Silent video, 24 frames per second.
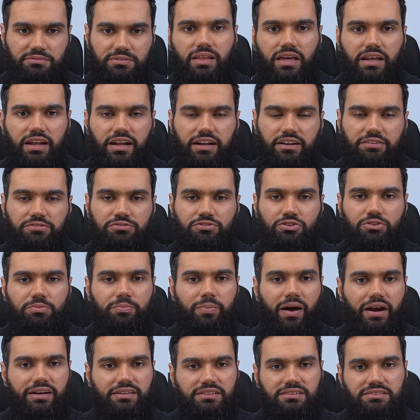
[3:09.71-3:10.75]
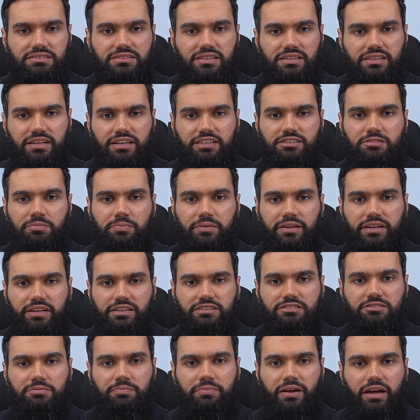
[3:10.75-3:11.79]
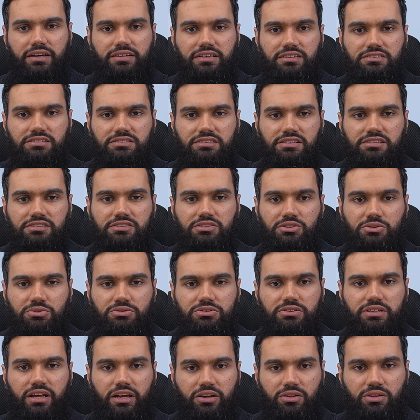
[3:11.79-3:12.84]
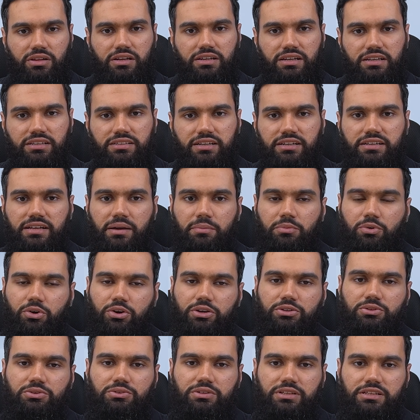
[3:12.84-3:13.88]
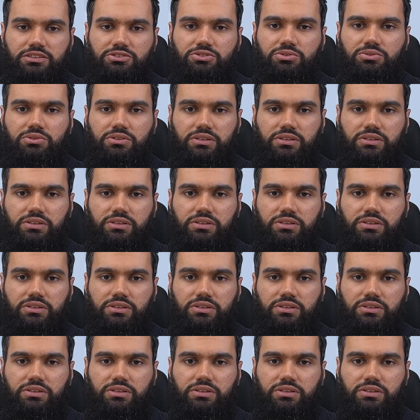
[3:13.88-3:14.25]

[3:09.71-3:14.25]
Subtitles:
There are a few patterns that experienced practitioners use regularly that I'm going to teach you